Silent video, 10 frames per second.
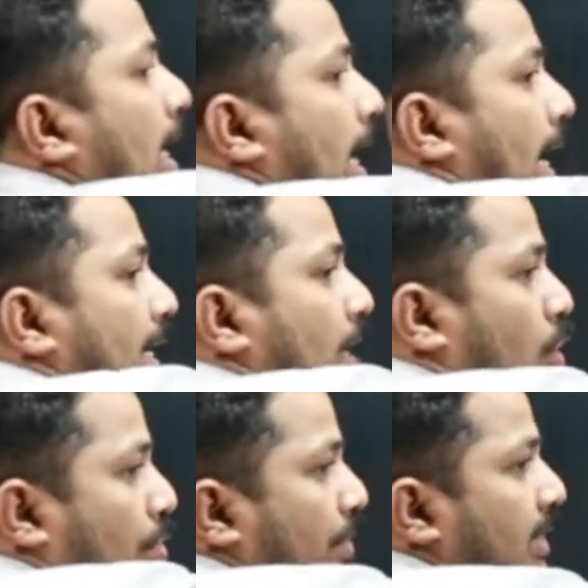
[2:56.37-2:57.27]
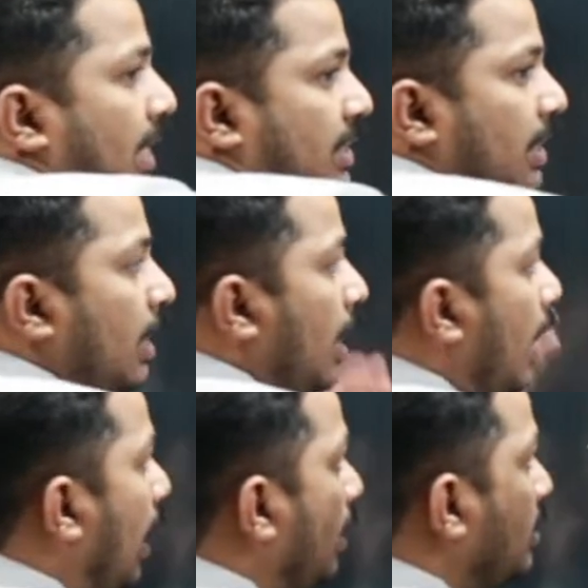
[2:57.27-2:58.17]
anti-clockwise direction,
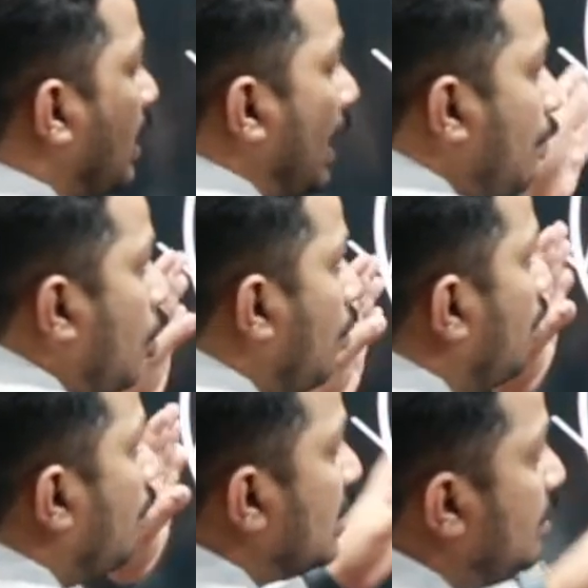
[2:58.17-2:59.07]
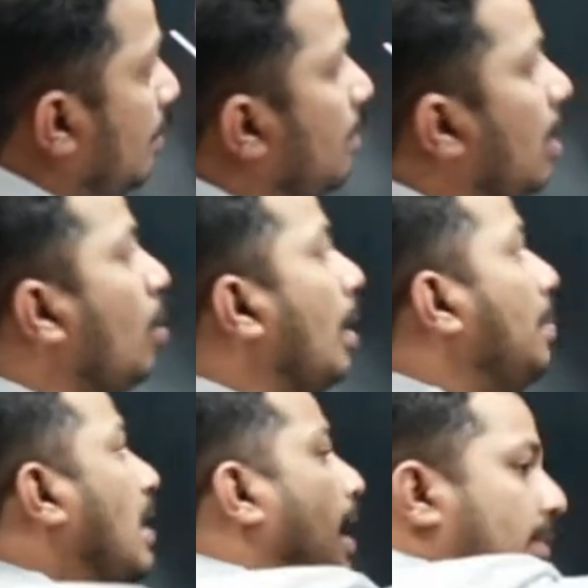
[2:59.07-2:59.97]
and same loop once we look up
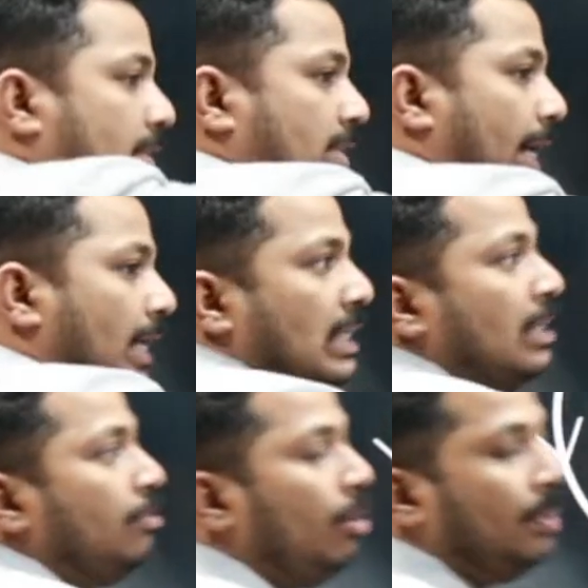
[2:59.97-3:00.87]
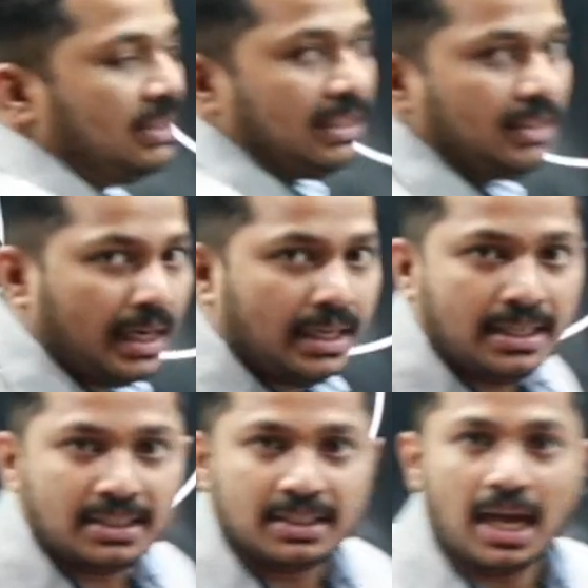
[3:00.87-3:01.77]
in the other side, we'll be see that it
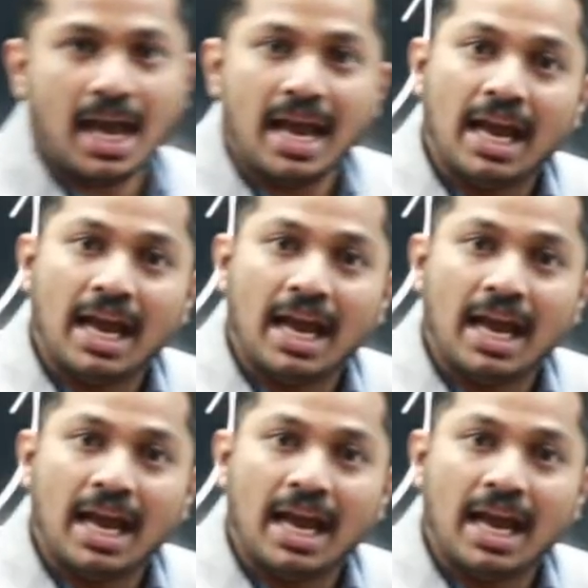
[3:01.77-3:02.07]
is in the